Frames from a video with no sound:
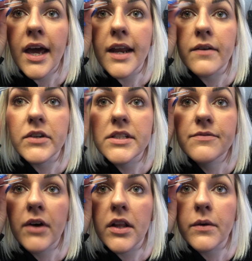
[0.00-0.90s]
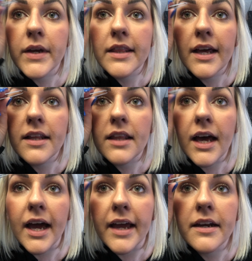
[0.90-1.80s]
And I'm just following that
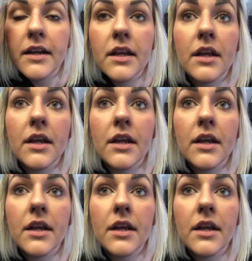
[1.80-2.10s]
line